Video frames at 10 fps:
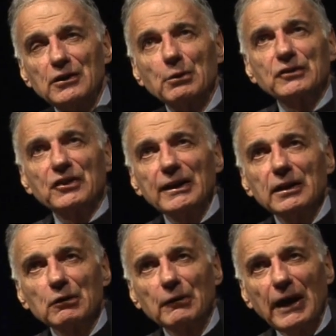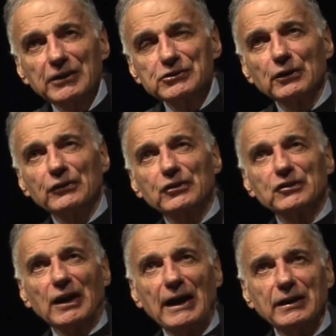You would think in a rational
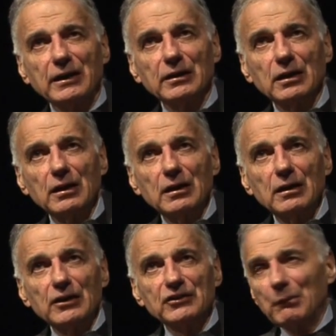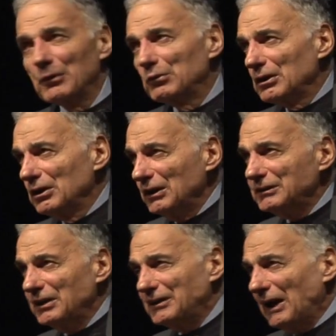society, someone would have
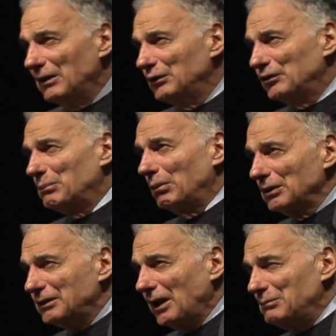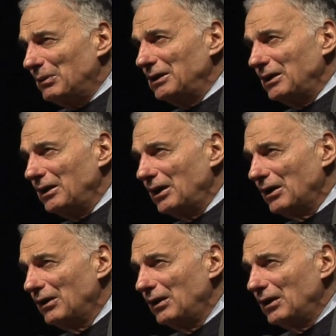looked at that who's a
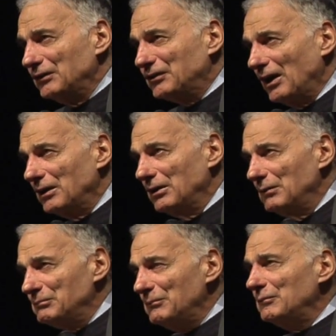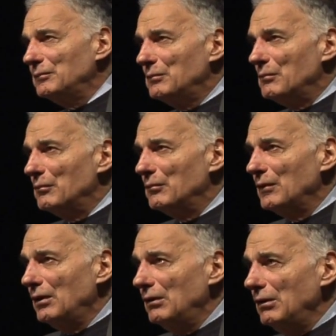multi-billionaire and said,
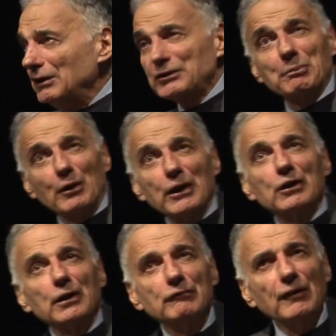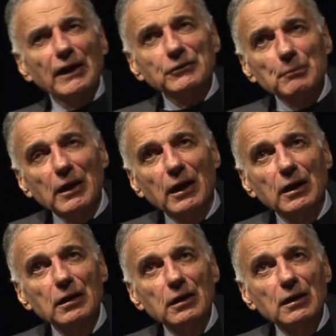that's a pretty good investment.
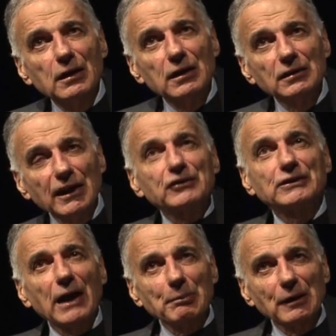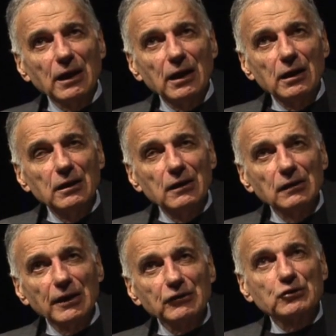Let's double it.
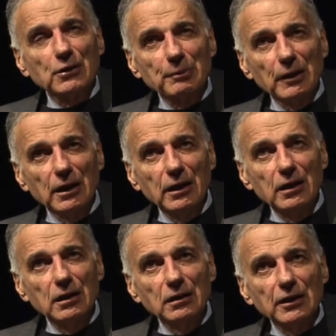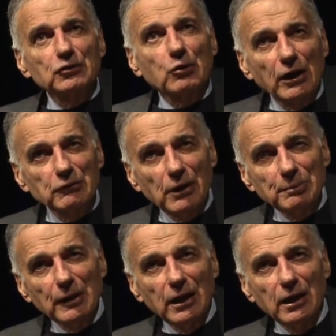Let's triple it. Let's
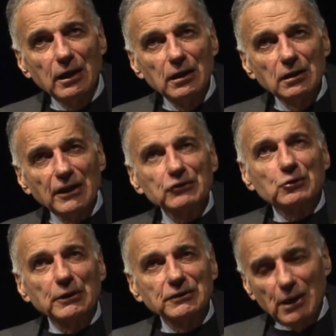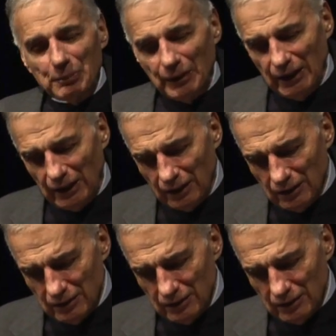quadruple it. Let's quintuple it.